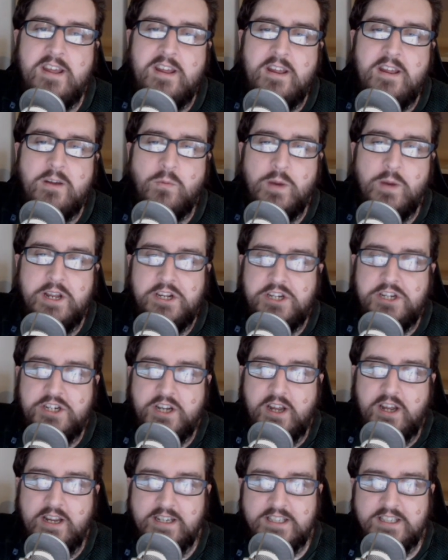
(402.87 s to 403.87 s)
which
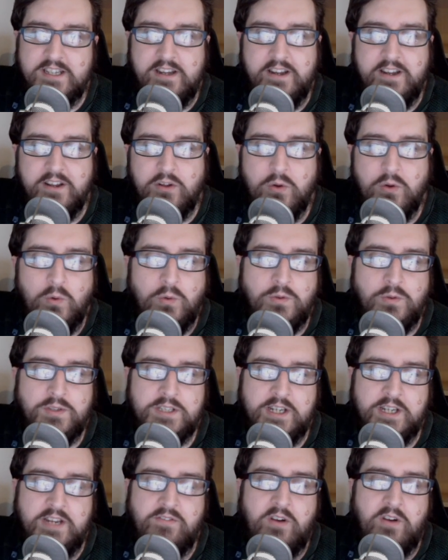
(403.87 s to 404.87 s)
is kind of cool.
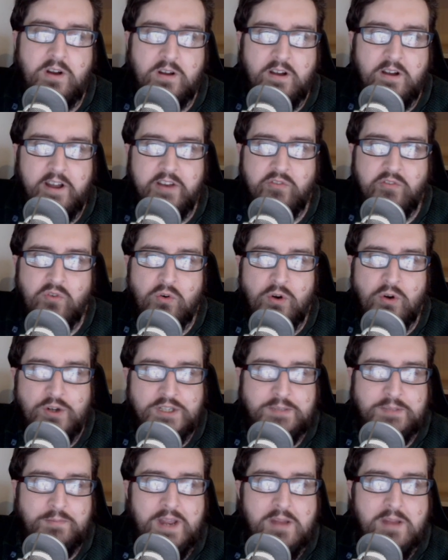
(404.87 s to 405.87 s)
So you've got a kind of
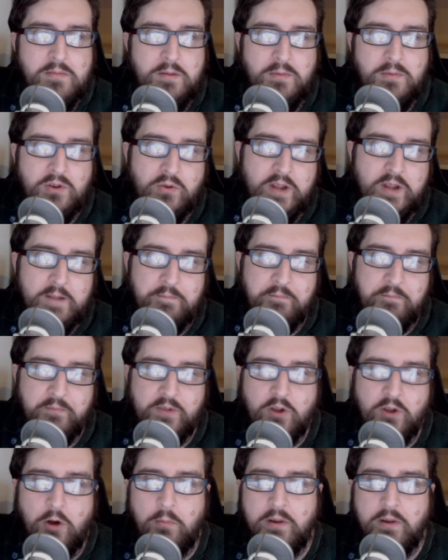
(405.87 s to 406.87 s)
cross maybe between
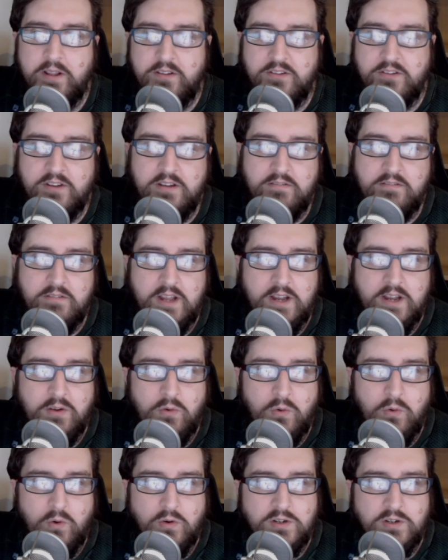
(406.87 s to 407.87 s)
goblins and
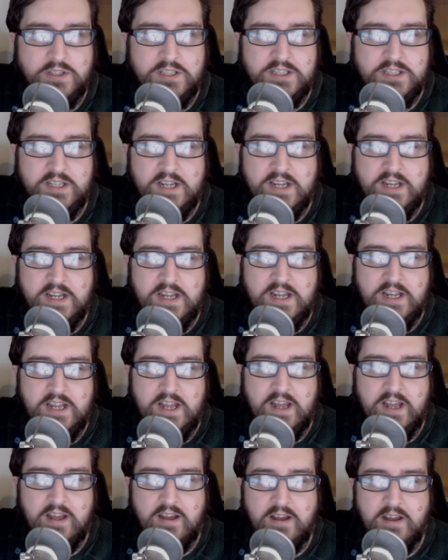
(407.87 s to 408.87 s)
orcs
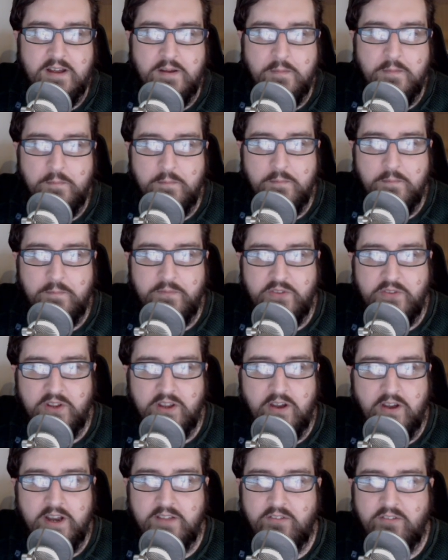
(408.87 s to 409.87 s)
to
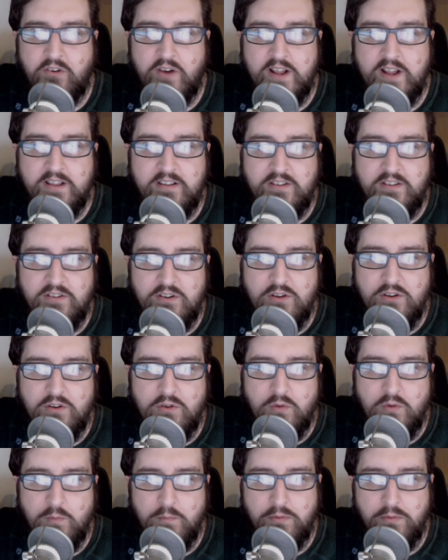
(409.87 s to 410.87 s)
kind of create this
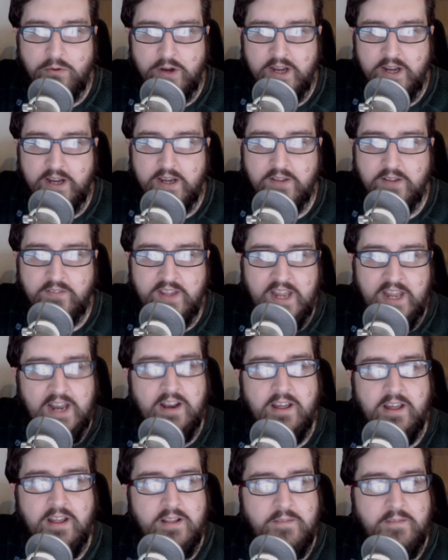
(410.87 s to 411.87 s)
new breed of
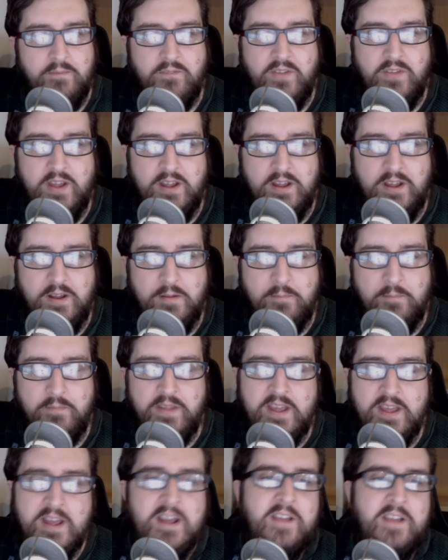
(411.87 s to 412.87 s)
killer.
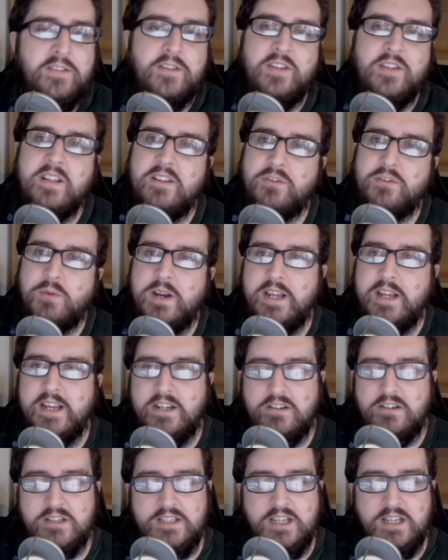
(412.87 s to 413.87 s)
The thing that's really
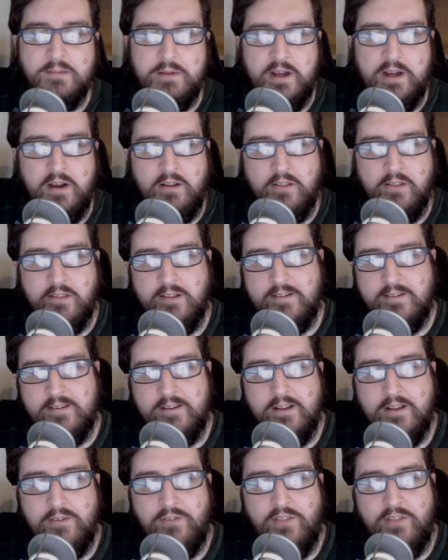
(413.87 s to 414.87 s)
interesting about a lot of this
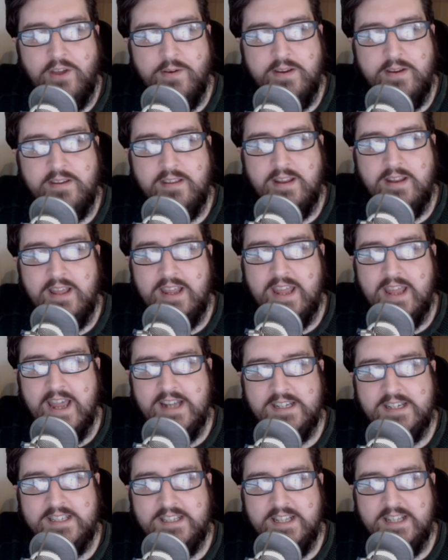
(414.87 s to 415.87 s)
stuff, though, is that it
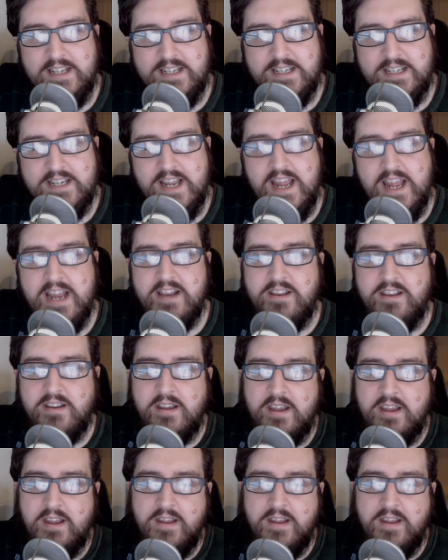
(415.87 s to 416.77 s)
gets this... It's